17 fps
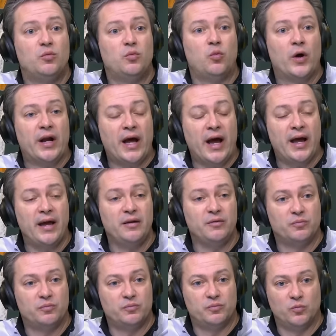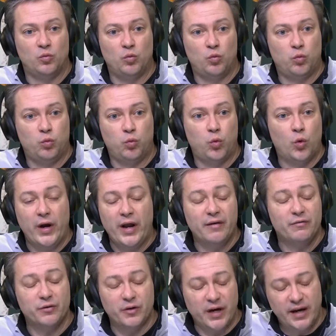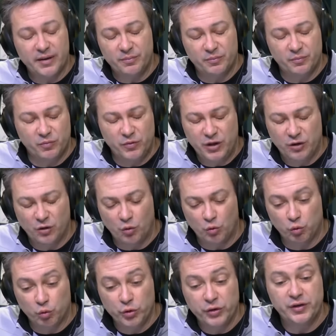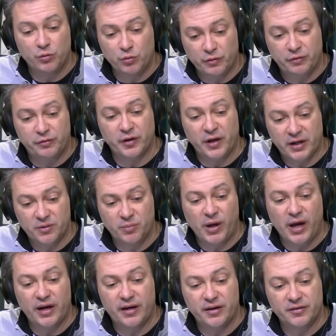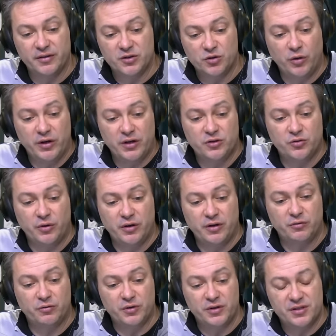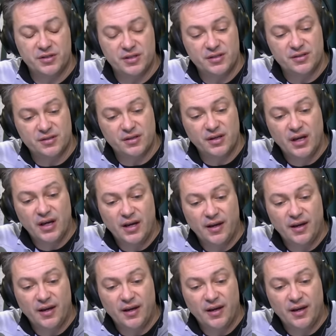Whenever I you know, really reflect back on the 2023 season,